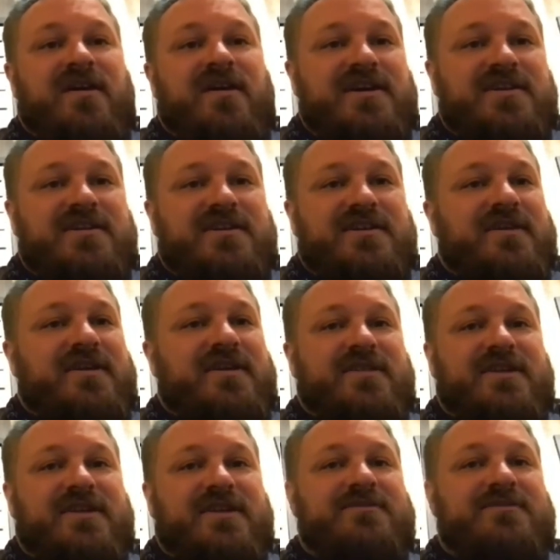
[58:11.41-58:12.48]
And
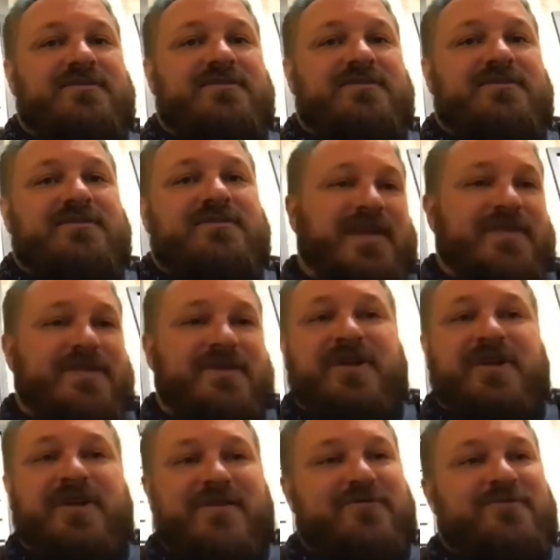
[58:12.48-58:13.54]
like we said before, I
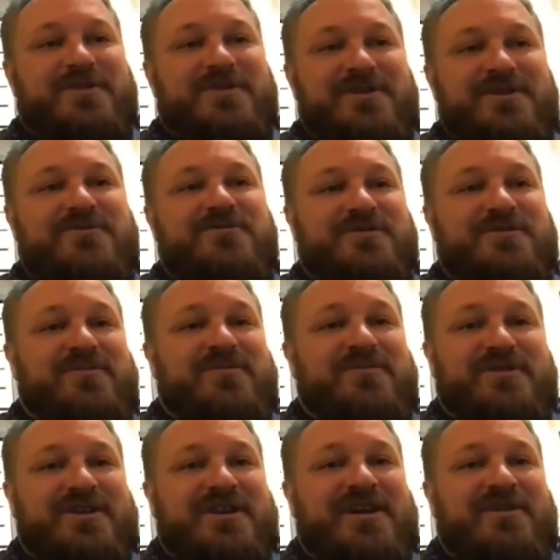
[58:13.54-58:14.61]
think we have a really cool
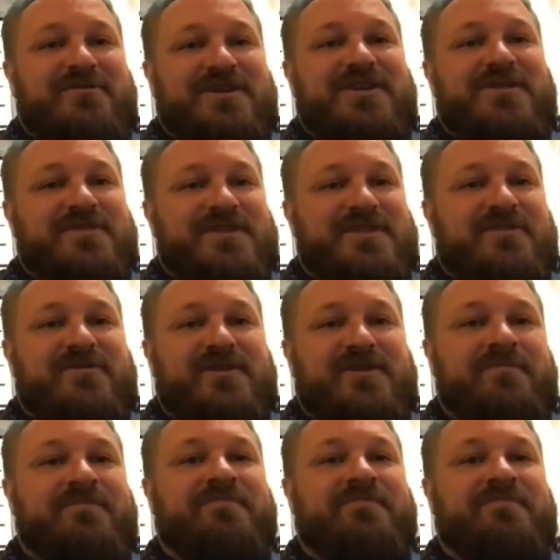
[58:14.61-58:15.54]
neighborhood and I want to keep it that way.